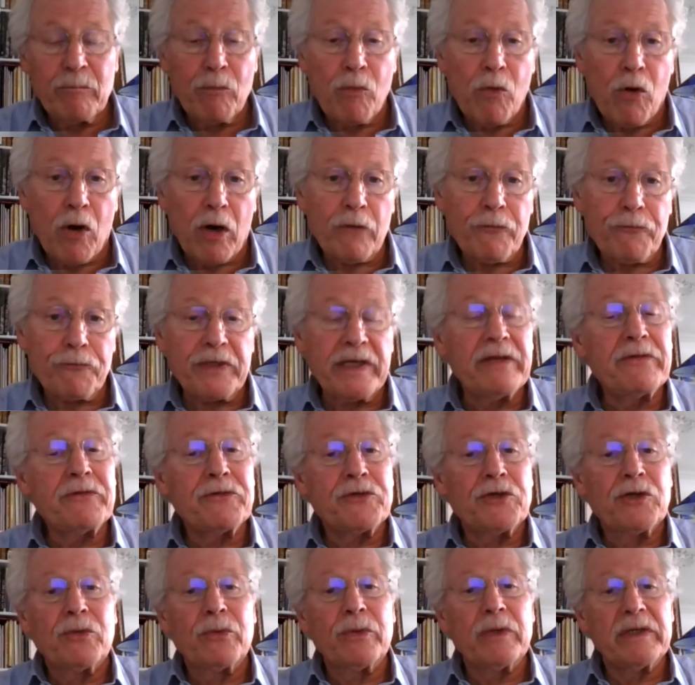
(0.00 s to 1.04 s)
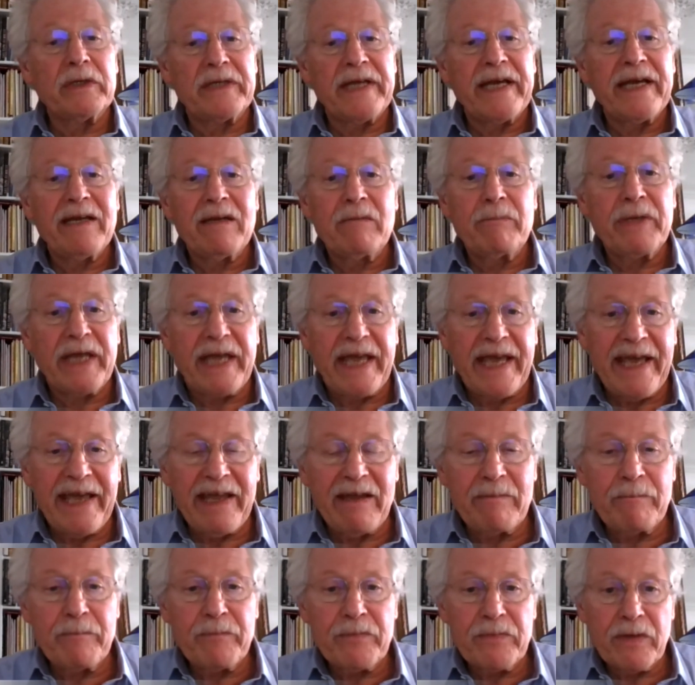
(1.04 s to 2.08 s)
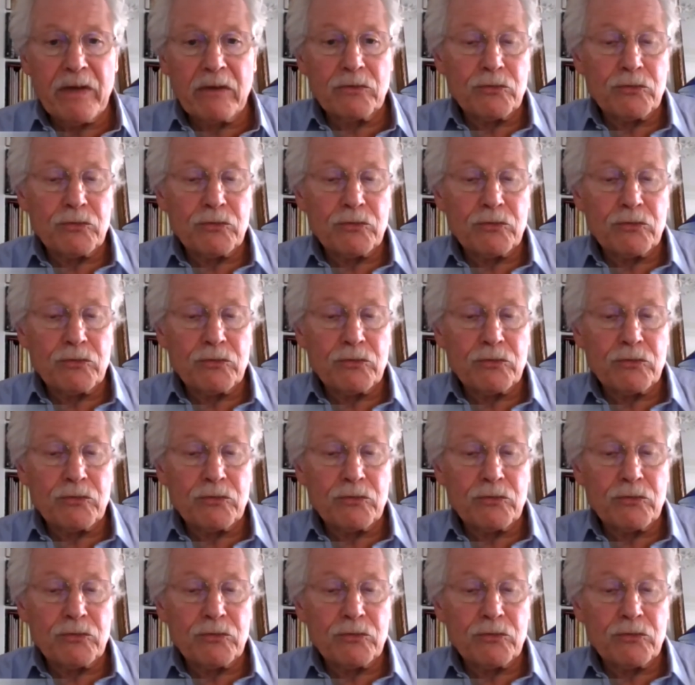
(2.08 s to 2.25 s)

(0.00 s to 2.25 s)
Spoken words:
morphed into ADEA became